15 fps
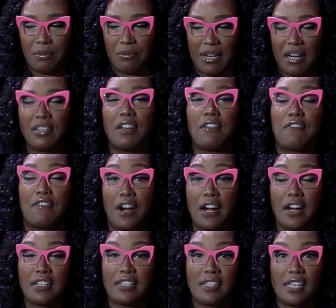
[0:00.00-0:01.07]
We are the
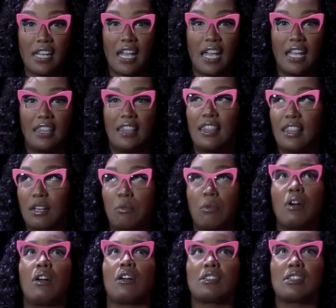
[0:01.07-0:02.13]
first in the
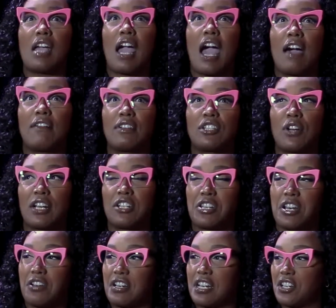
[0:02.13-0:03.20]
world to have a
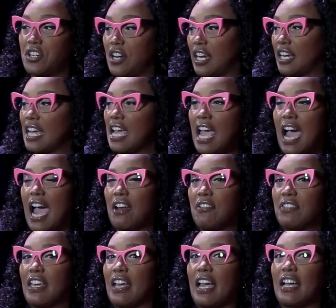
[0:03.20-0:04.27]
transgender district. I
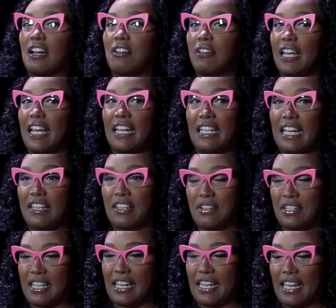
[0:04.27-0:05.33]
don't think I go to any other
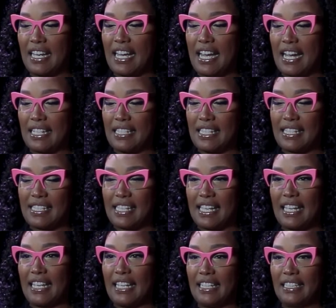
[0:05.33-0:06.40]
city and
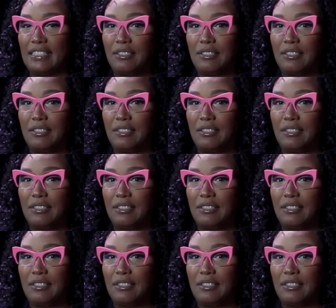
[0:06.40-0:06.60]
see